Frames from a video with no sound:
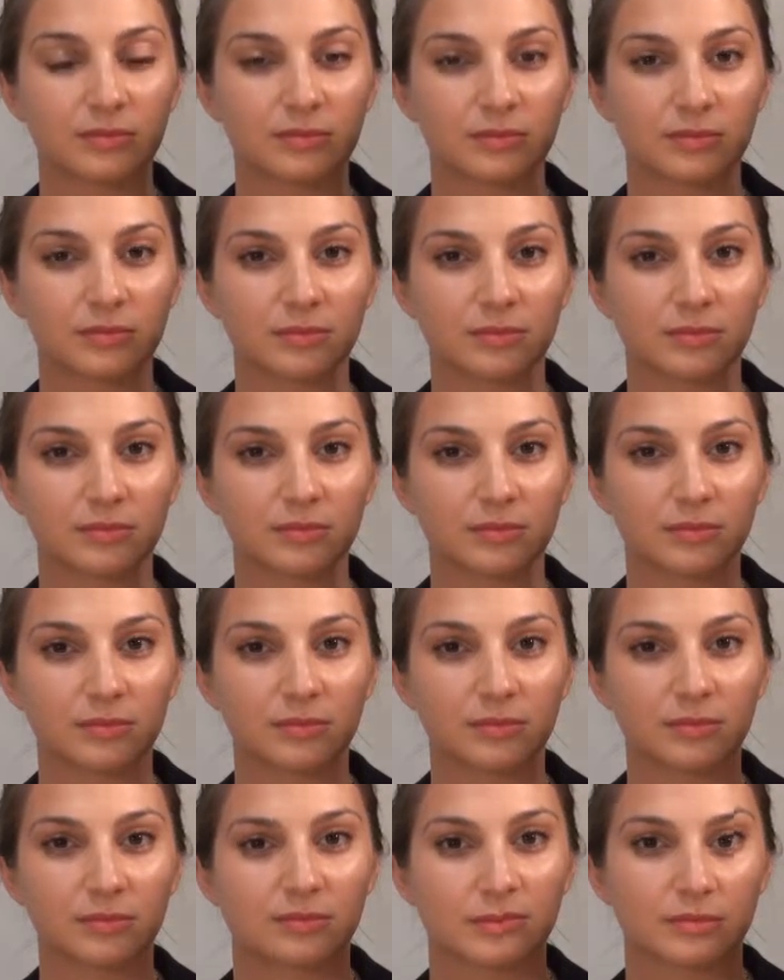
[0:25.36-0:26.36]

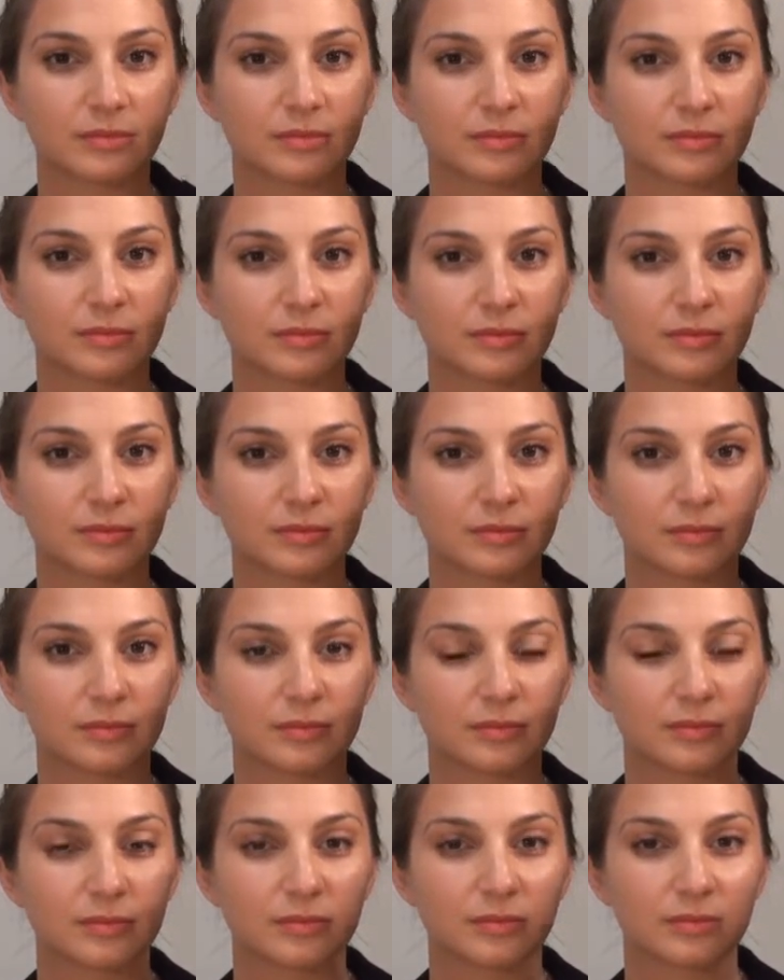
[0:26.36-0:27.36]

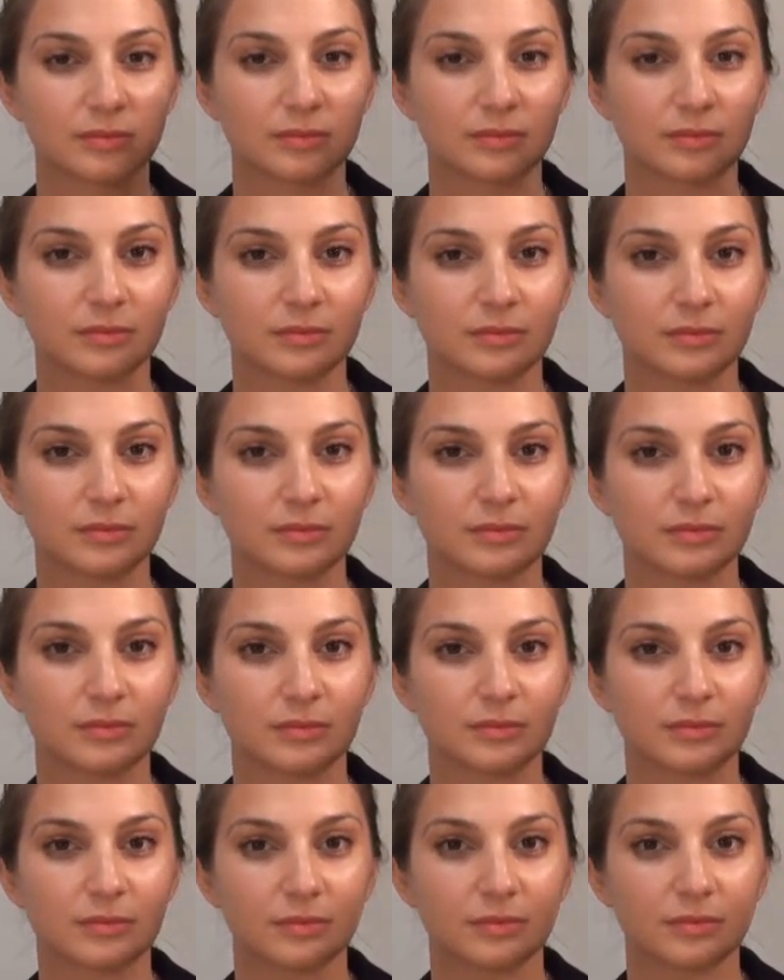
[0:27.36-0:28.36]

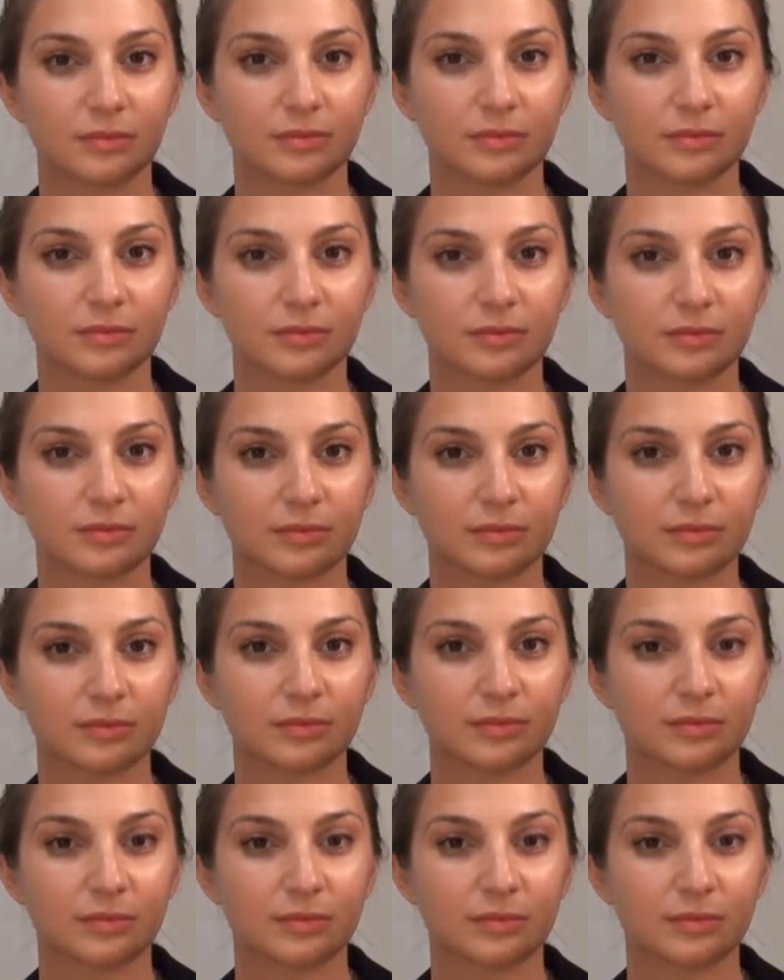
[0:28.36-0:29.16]
(silent)